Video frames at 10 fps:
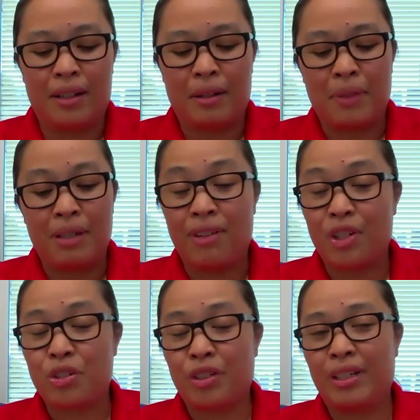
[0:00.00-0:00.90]
Um,
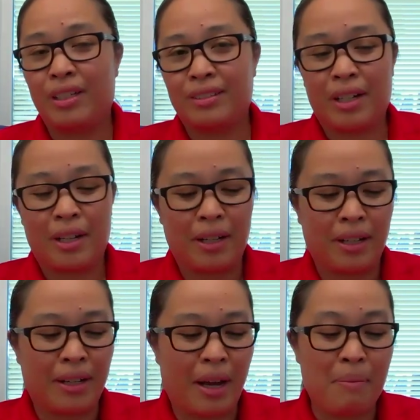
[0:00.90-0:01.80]
eventually,
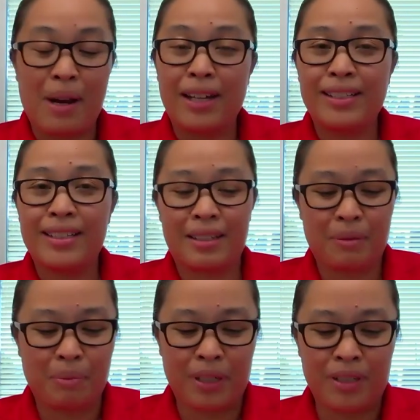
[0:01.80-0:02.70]
uh, I might,
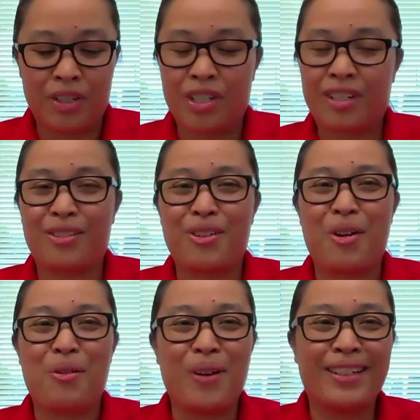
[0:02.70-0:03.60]
but just don't
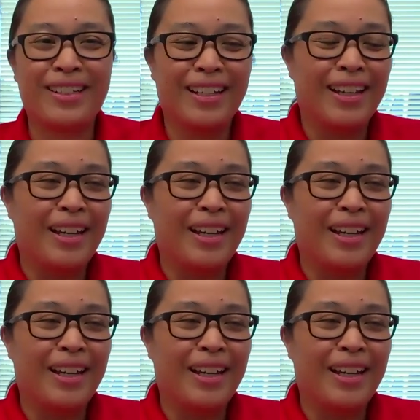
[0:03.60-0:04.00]
know when.